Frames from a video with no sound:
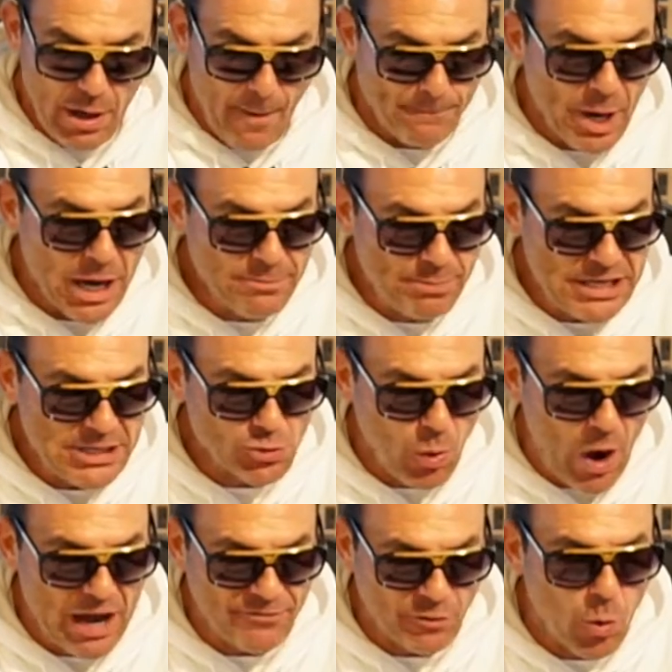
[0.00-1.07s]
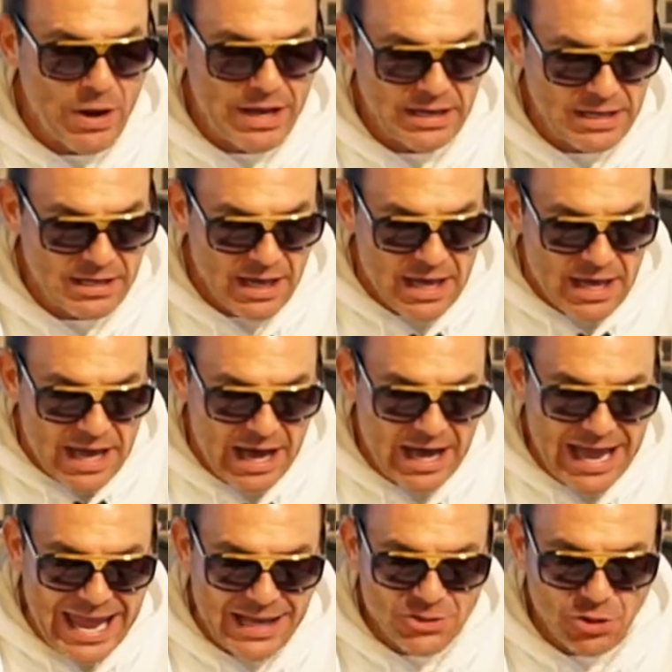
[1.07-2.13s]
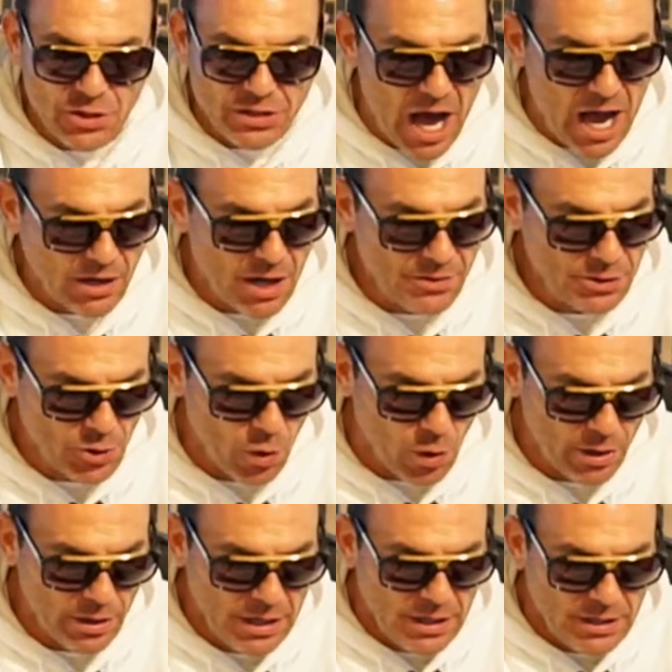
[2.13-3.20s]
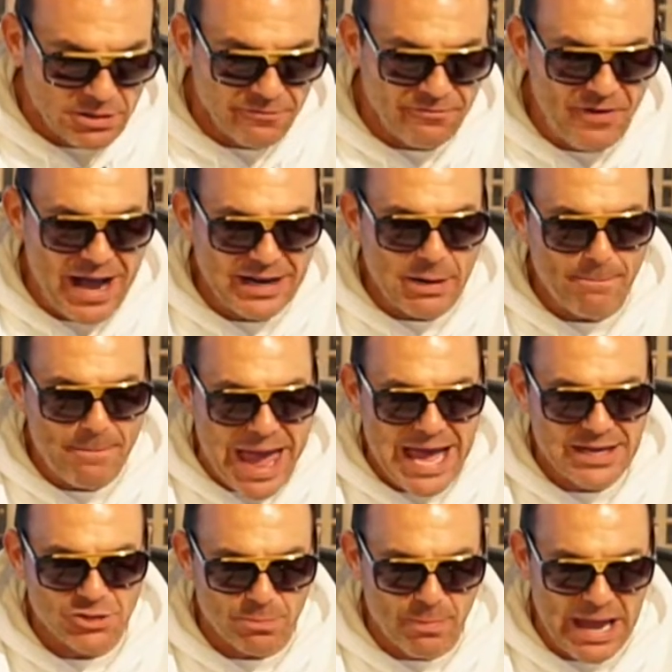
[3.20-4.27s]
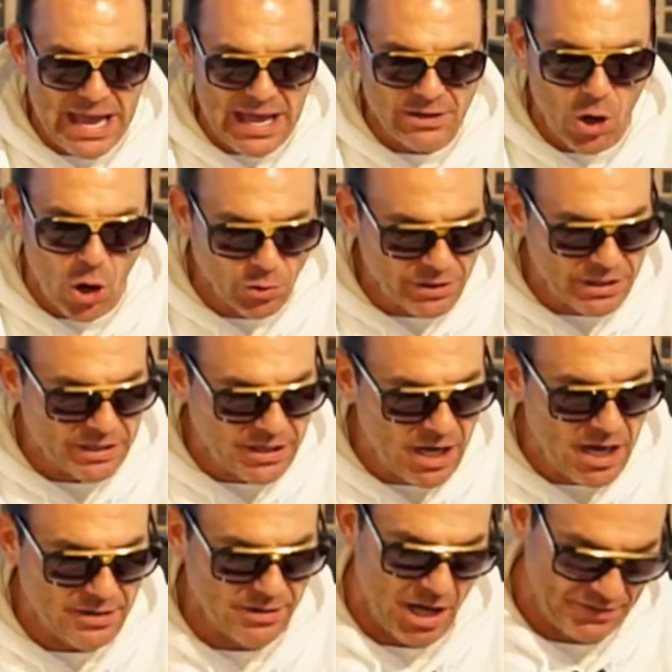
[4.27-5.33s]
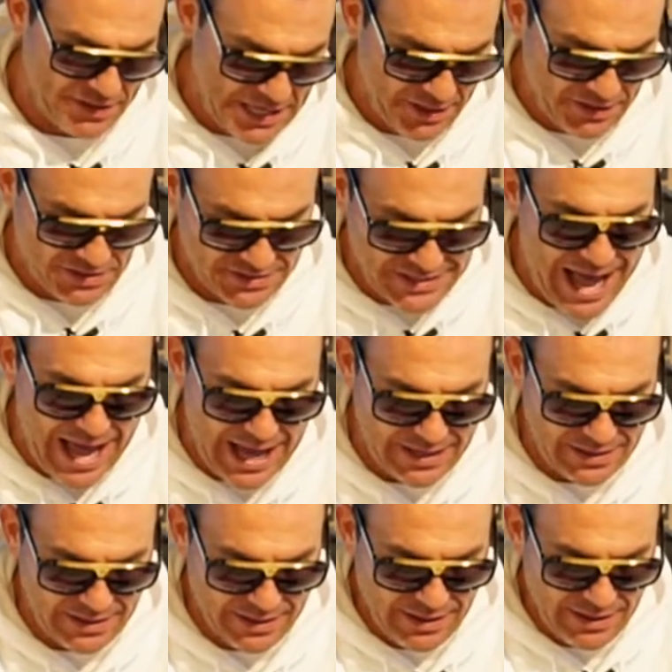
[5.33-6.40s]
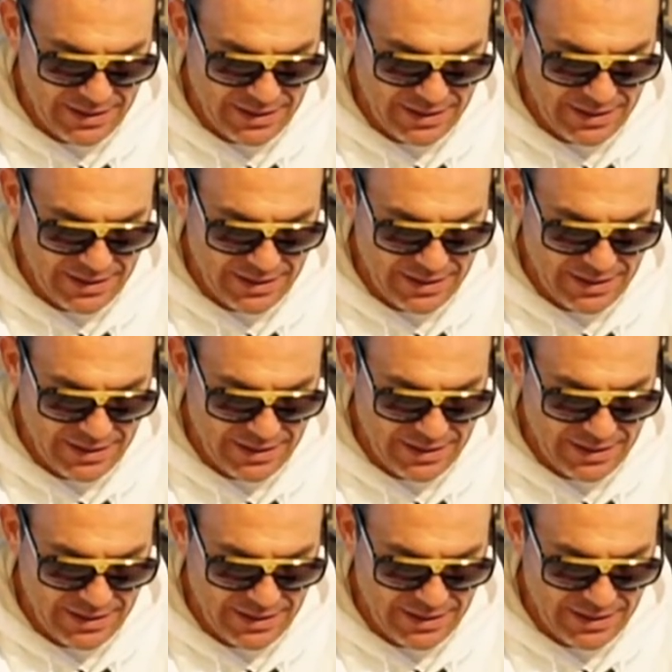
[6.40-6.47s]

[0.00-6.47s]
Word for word: Bun B's wife, Queenie, uh, answered a knock on the door to find a masked man holding a gun on the other side. Wow.